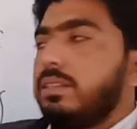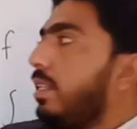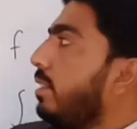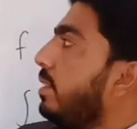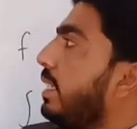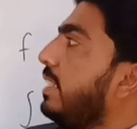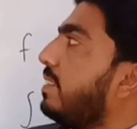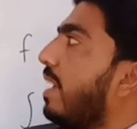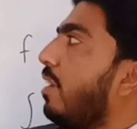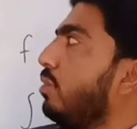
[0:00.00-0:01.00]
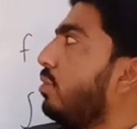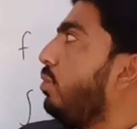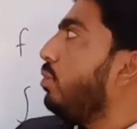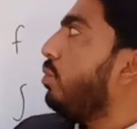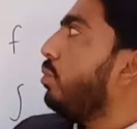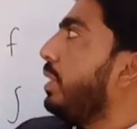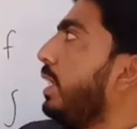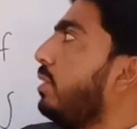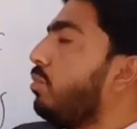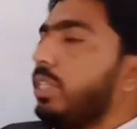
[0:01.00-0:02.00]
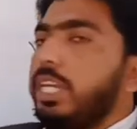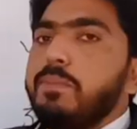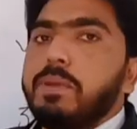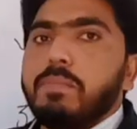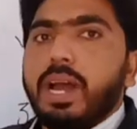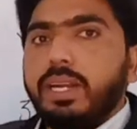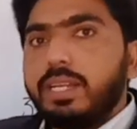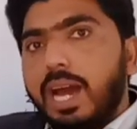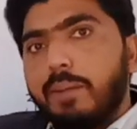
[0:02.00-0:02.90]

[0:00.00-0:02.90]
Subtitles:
these sounds, you need to keep in mind